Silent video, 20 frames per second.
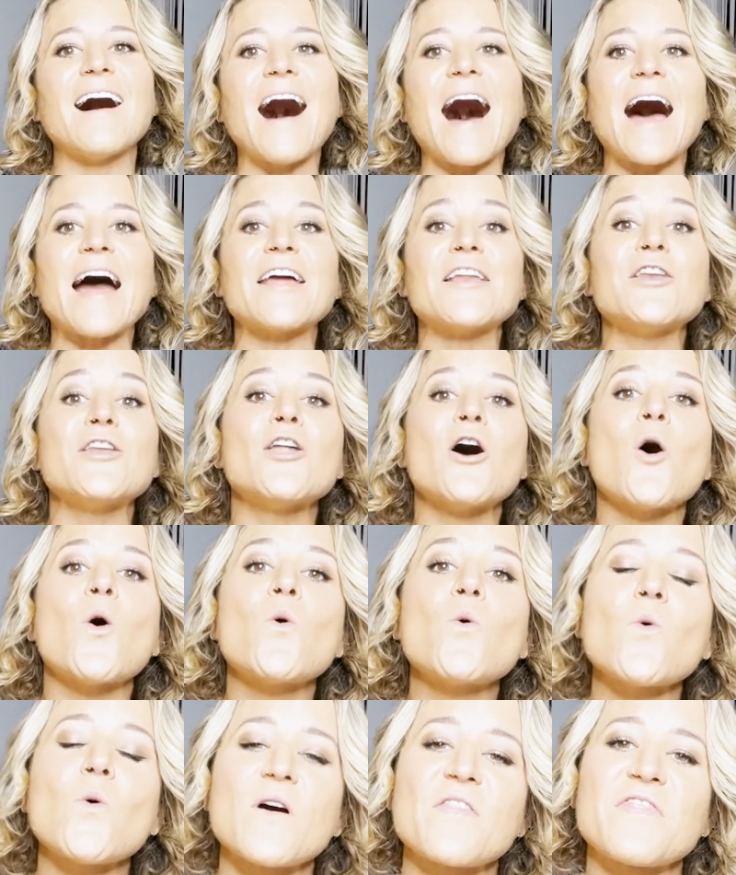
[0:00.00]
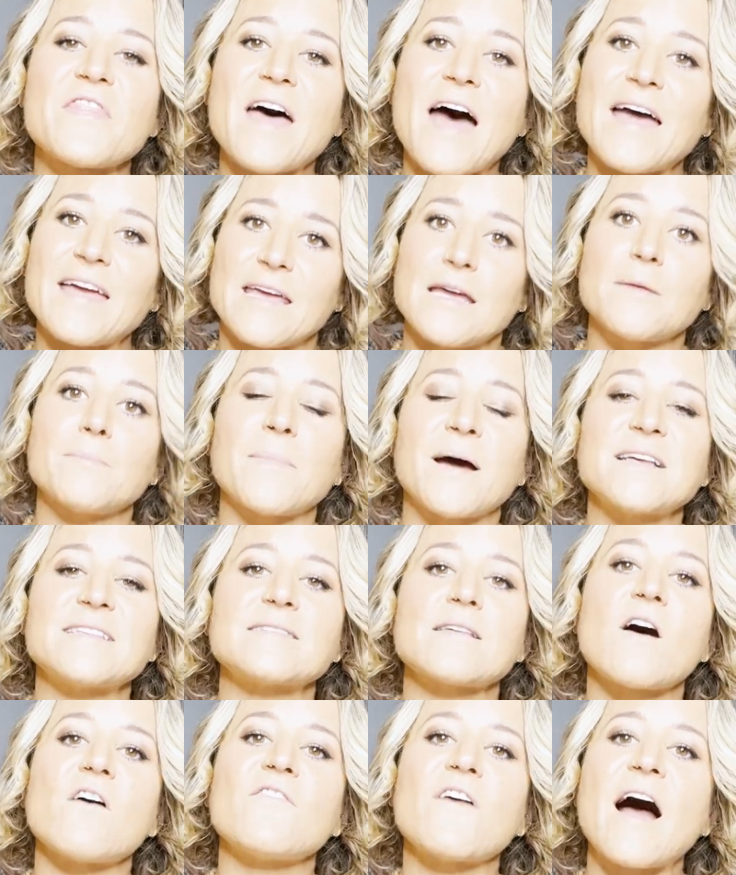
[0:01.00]
I know that in
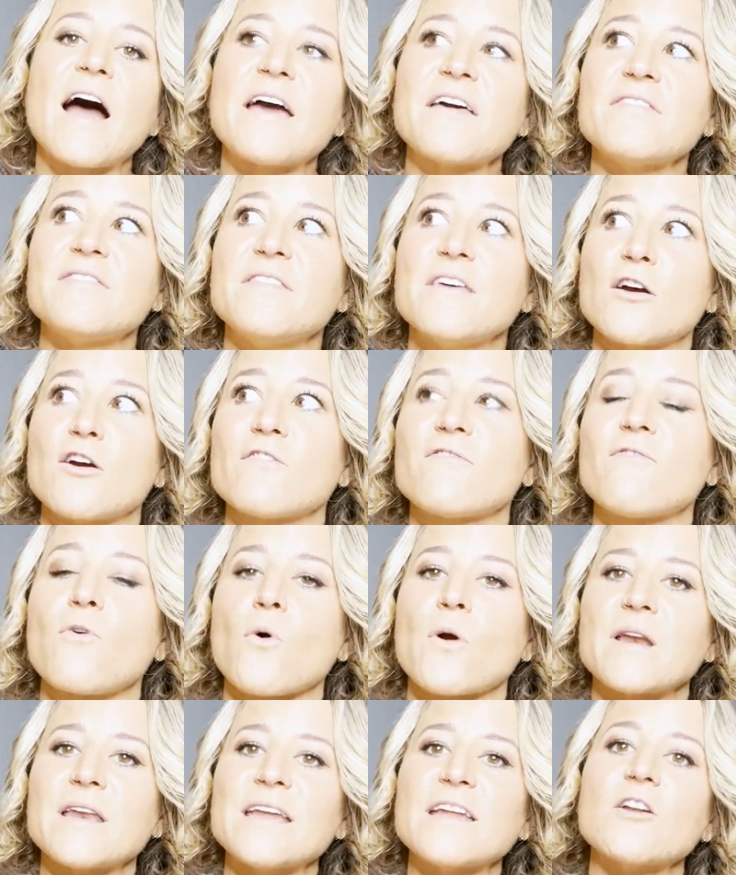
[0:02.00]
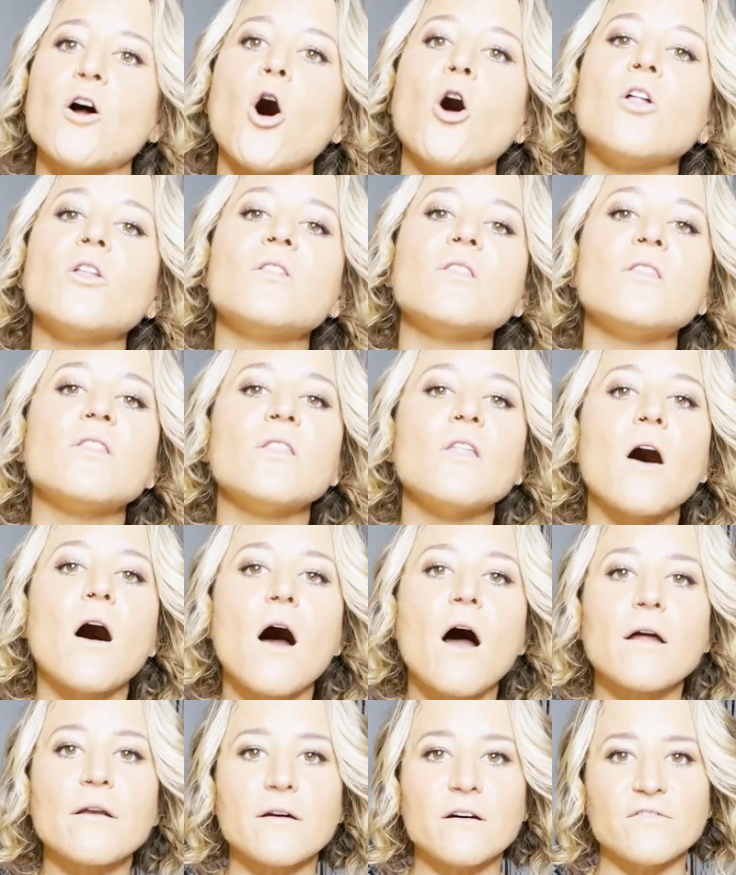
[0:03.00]
myself, I therefore need a
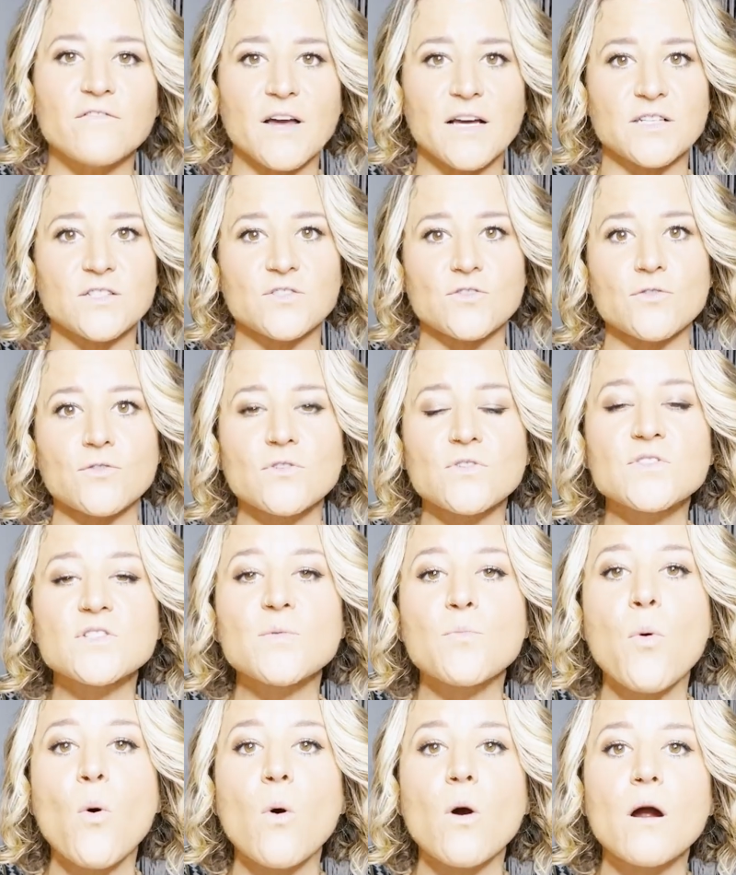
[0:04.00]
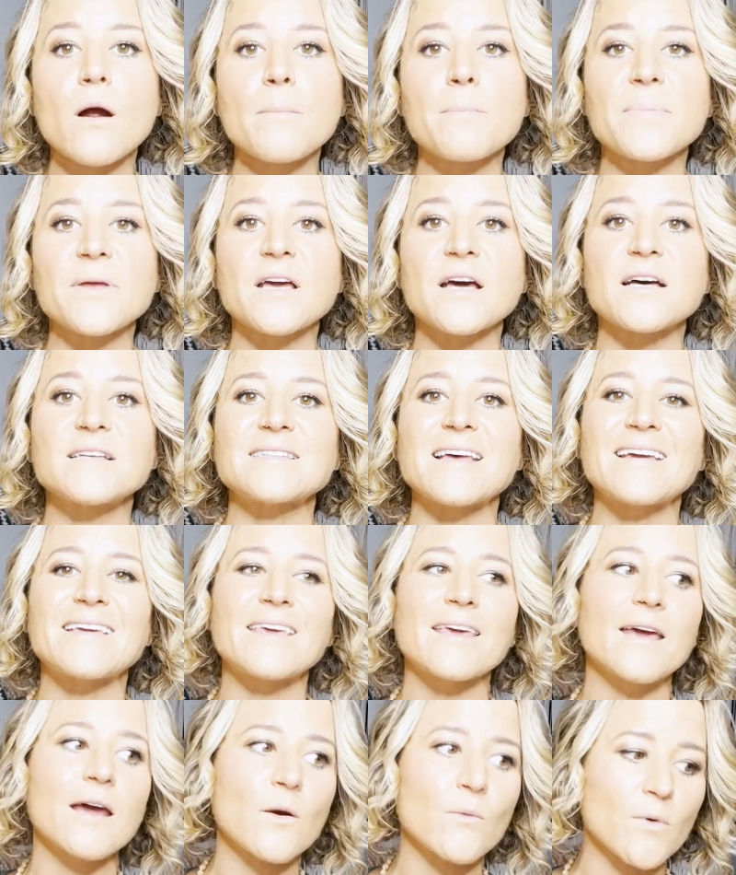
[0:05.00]
lot of external support because I
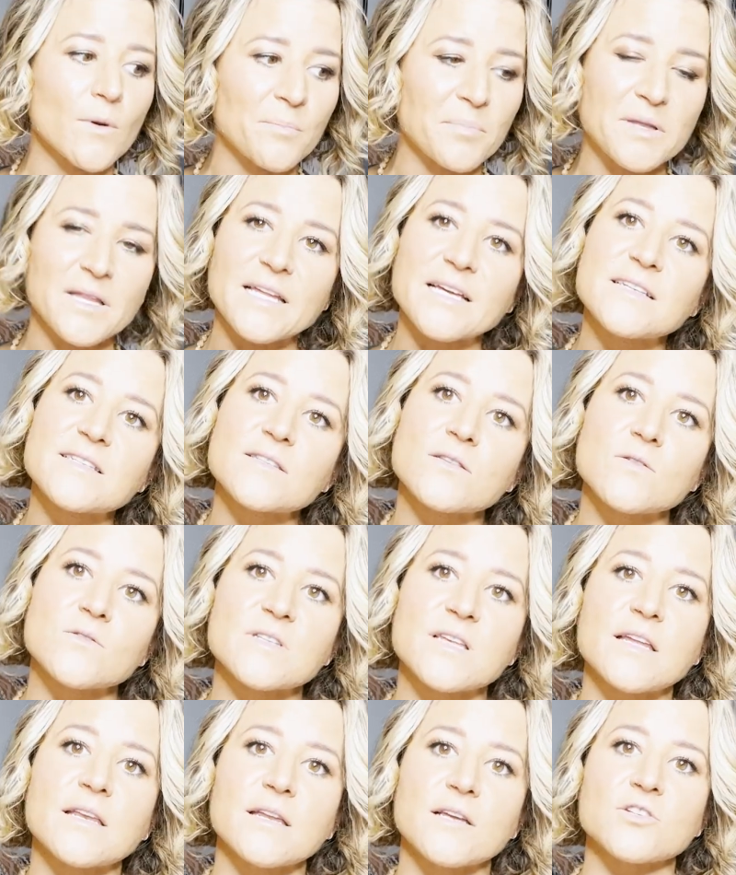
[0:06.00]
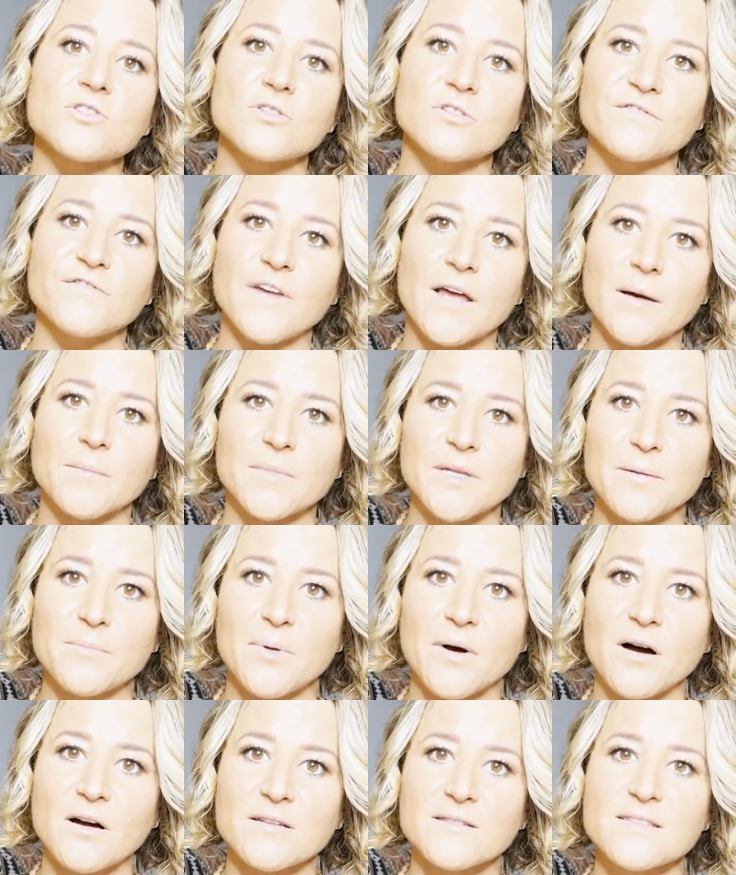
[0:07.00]
can't replace those initial family
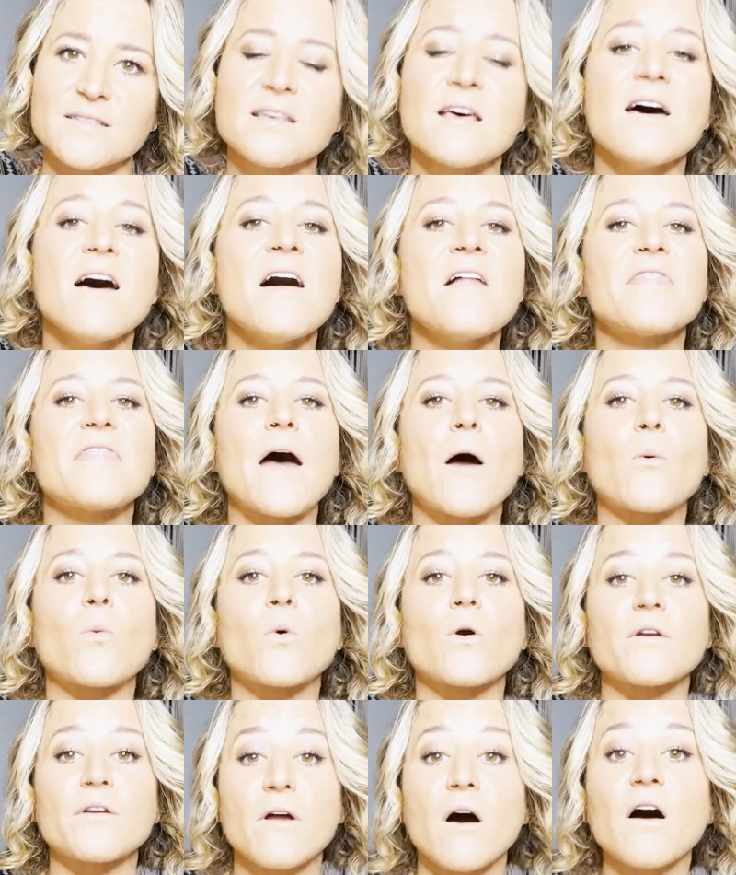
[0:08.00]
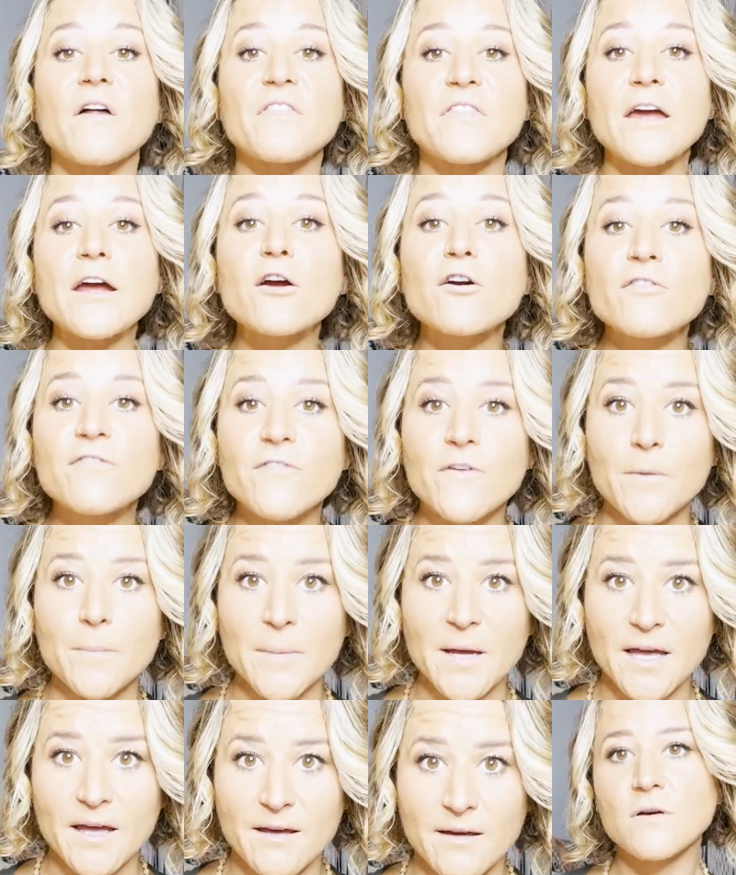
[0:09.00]
bonds that were not there for
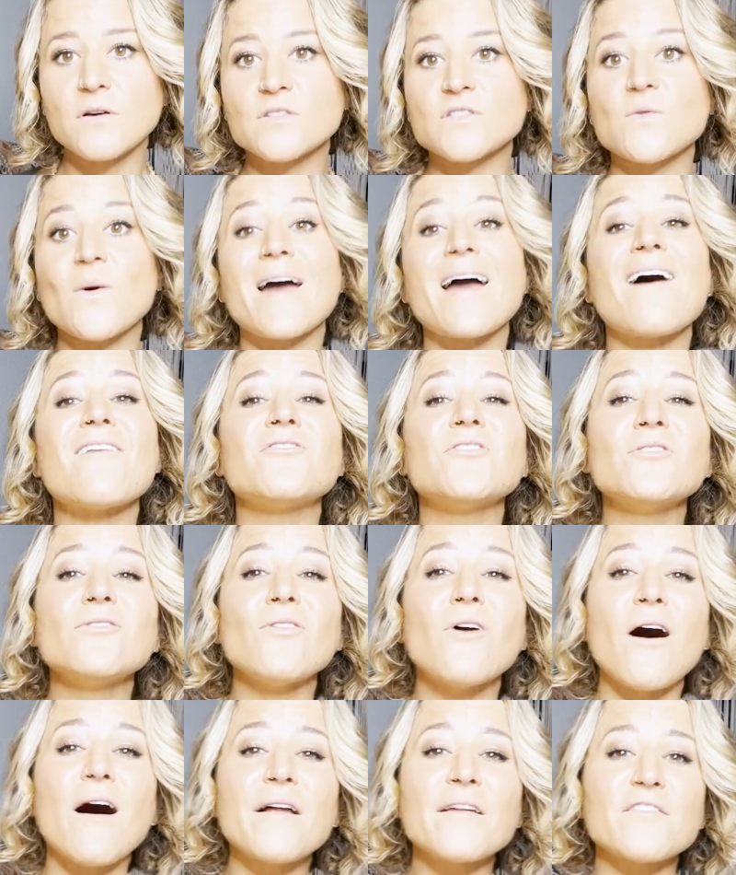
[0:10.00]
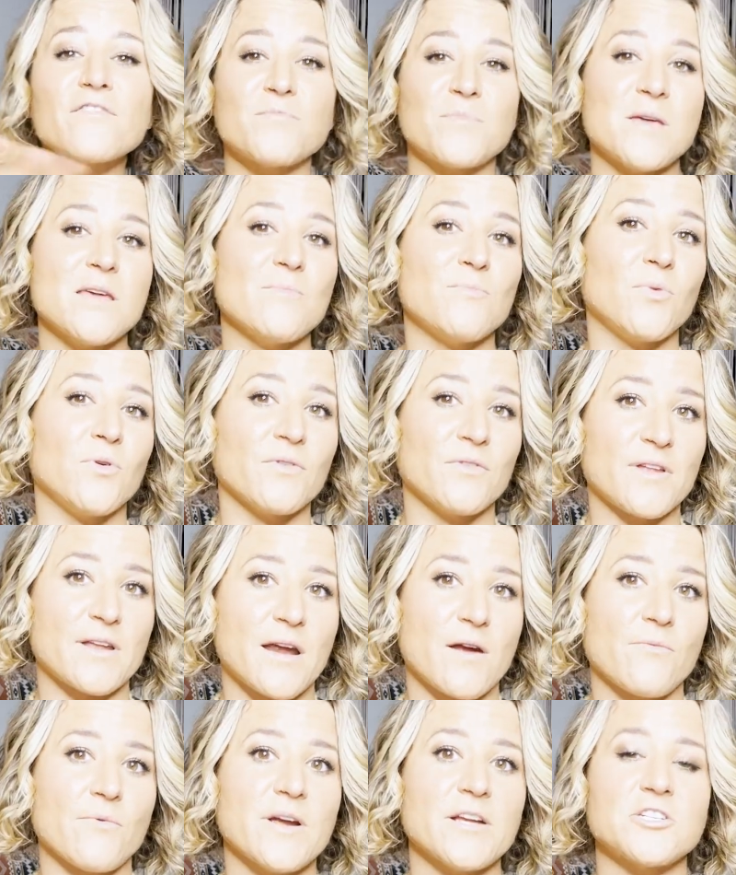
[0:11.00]
me. So I have a lot of people that
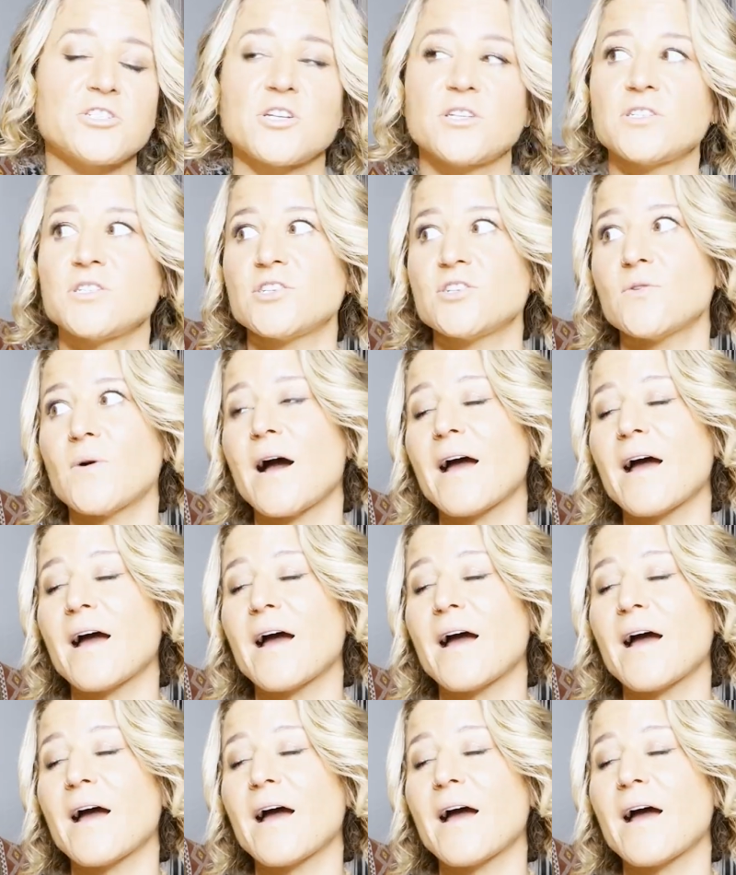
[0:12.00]
I reach into.